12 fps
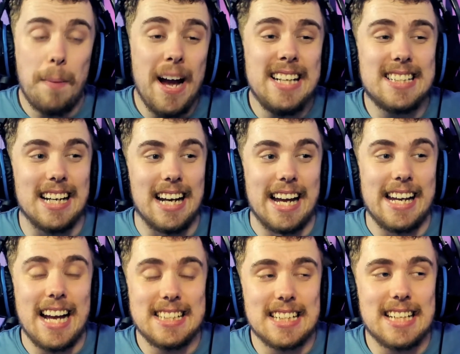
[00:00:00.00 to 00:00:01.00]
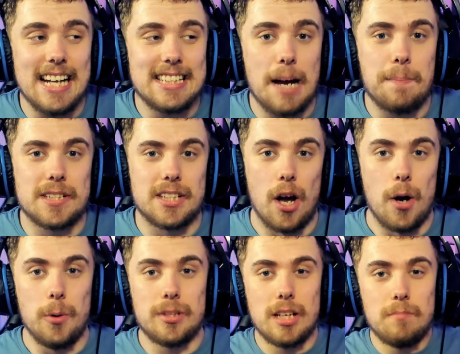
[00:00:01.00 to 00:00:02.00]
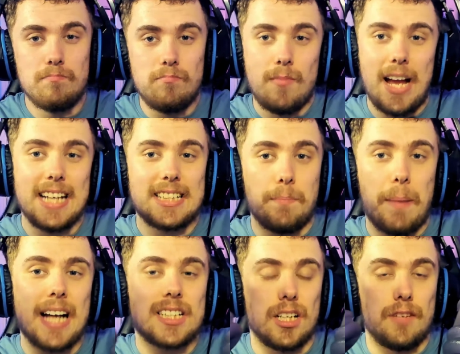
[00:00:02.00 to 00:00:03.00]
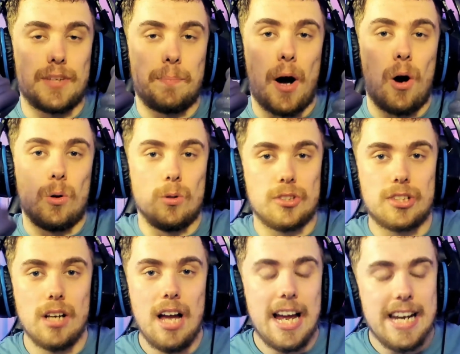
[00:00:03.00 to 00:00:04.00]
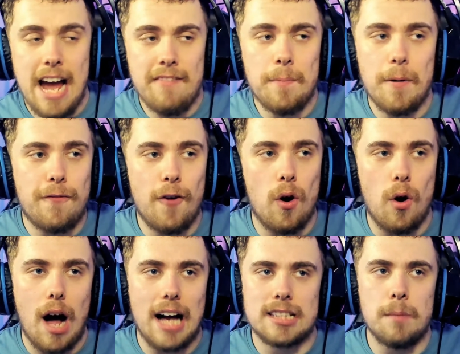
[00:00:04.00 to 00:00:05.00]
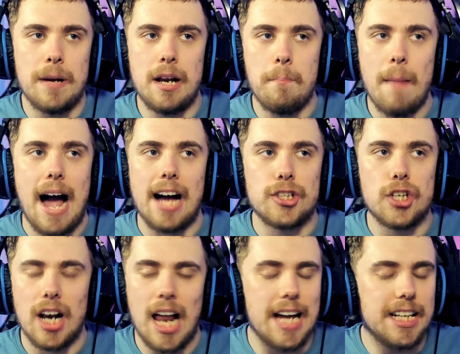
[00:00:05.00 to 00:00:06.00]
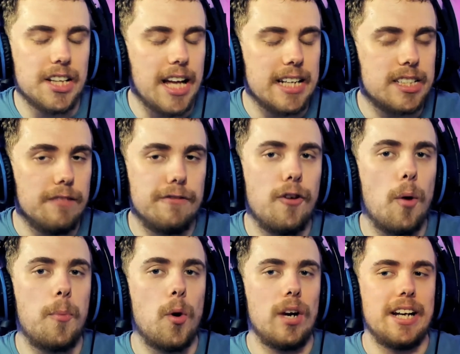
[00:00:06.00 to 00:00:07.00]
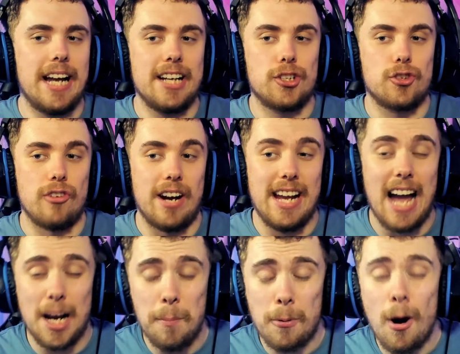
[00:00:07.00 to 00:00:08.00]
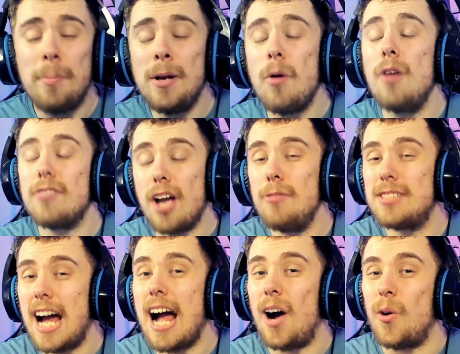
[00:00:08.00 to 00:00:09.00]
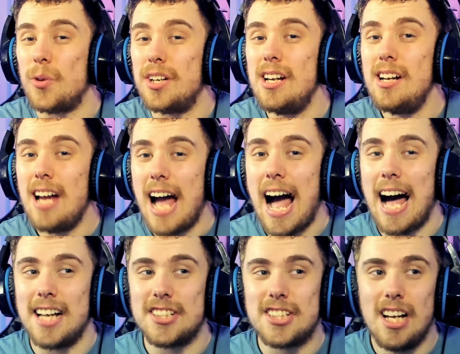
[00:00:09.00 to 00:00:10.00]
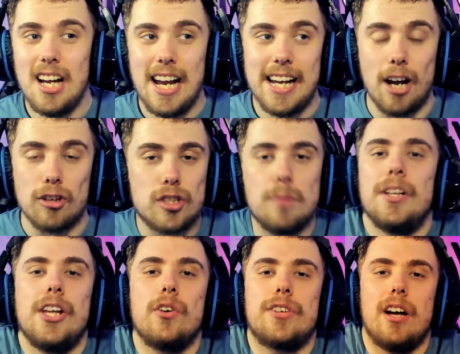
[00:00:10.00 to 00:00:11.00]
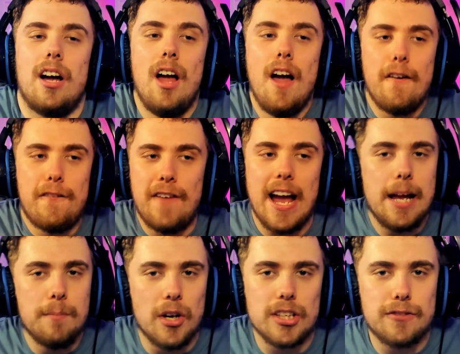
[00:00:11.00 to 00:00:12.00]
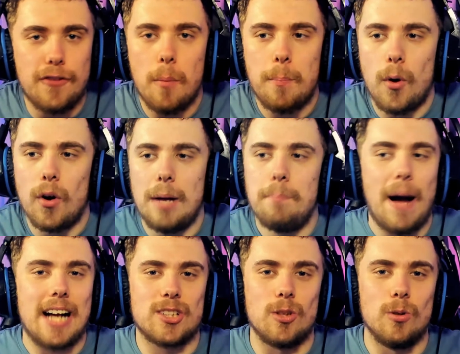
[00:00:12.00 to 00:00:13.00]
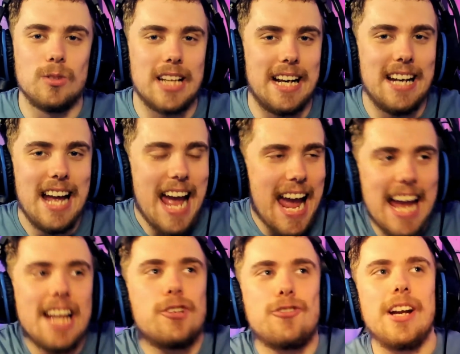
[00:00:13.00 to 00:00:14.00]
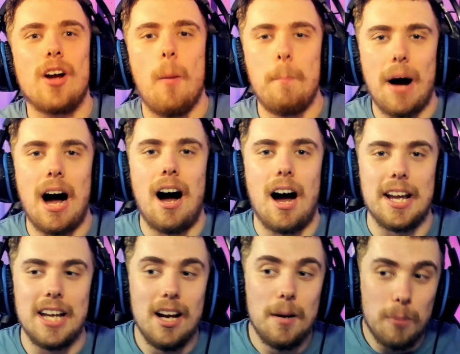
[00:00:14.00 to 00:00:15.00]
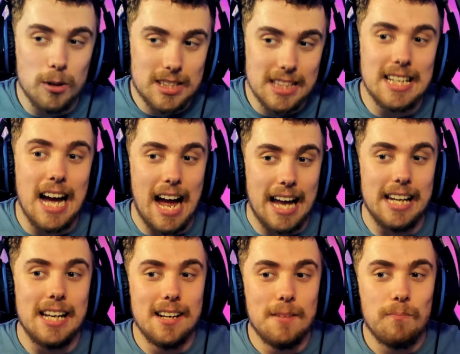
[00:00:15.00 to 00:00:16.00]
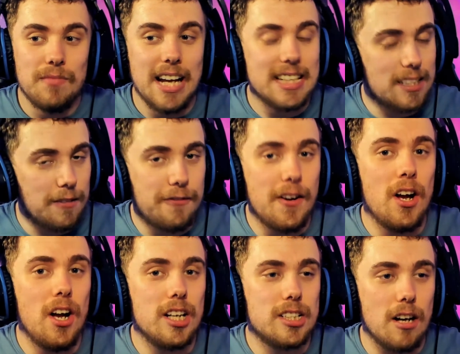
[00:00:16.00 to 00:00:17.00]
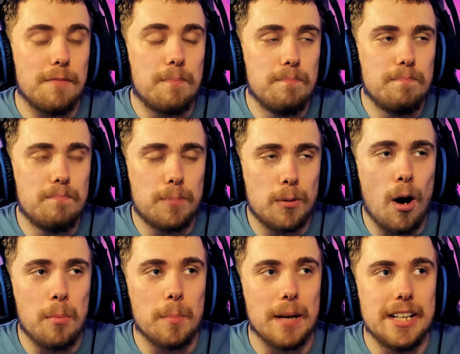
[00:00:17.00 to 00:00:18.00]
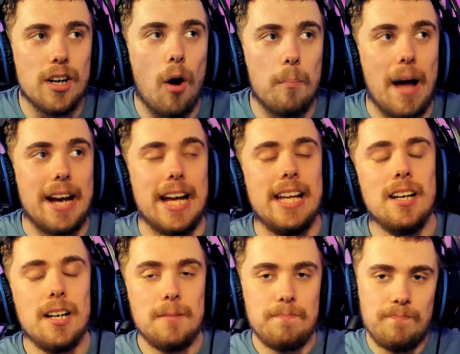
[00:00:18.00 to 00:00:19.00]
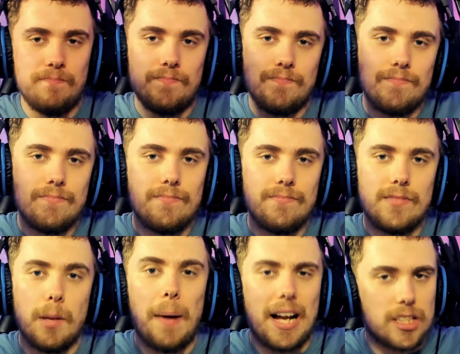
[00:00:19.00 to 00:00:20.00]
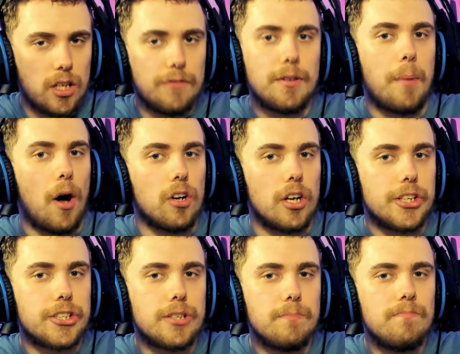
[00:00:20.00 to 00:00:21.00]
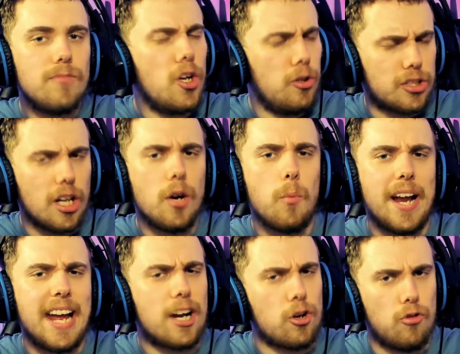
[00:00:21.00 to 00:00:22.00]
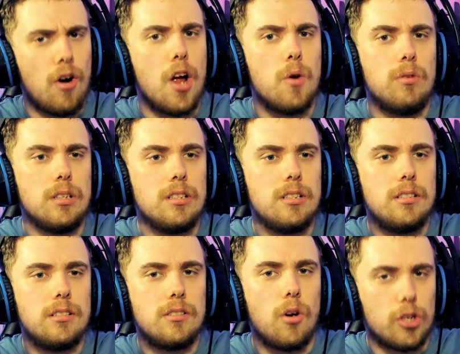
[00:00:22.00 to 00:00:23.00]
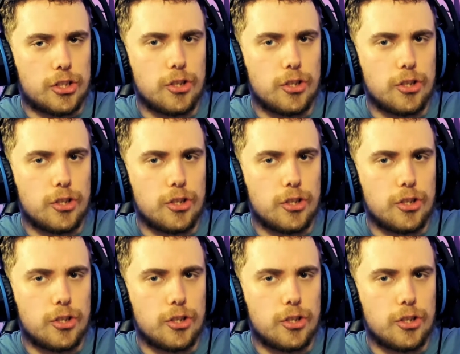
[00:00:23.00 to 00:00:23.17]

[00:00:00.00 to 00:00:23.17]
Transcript: basically, in today's episode, it's the Battle of the Bottles. Never before has there been a match like this in football in history, and it probably won't go down as, you know, some of the other famous footballing battles in history gone by. But today, it's the first of probably not many. The Battle of the Bottlers. Who's going to win it, Crewe or